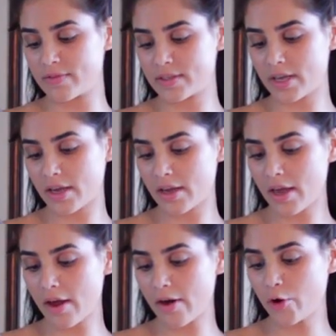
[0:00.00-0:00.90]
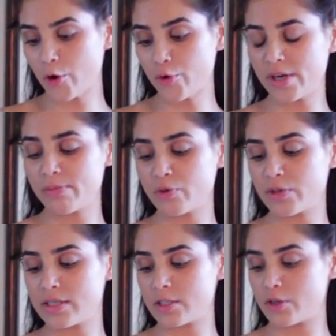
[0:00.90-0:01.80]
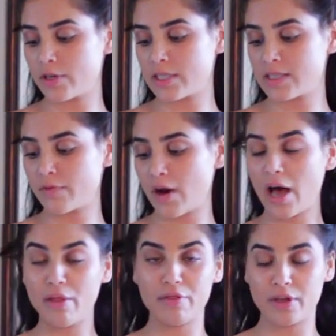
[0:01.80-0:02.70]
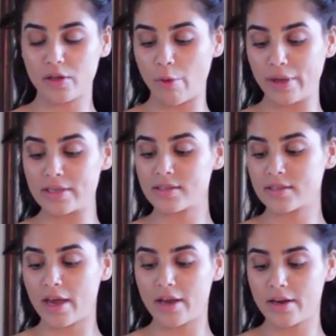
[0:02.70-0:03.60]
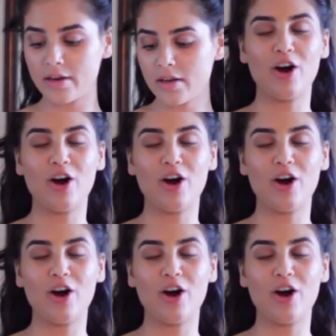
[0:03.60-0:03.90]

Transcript: Skincare Korean Beauty Secrets for Healthy Glowing Skin.